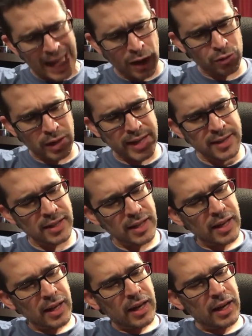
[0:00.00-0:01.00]
outright
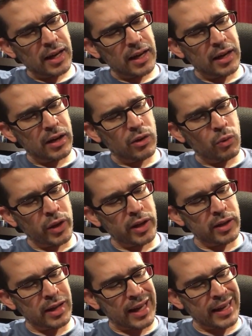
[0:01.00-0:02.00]
uh,
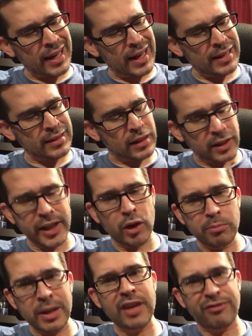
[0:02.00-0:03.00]
when I got the
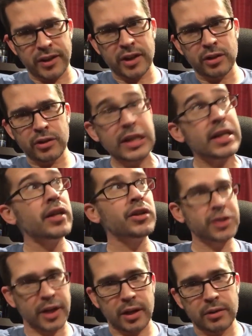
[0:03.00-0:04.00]
Lego minifigure
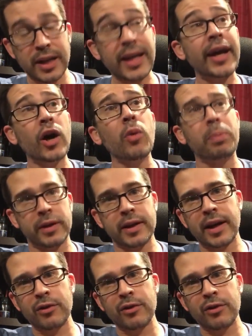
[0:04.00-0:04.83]
years ago, and I opened it.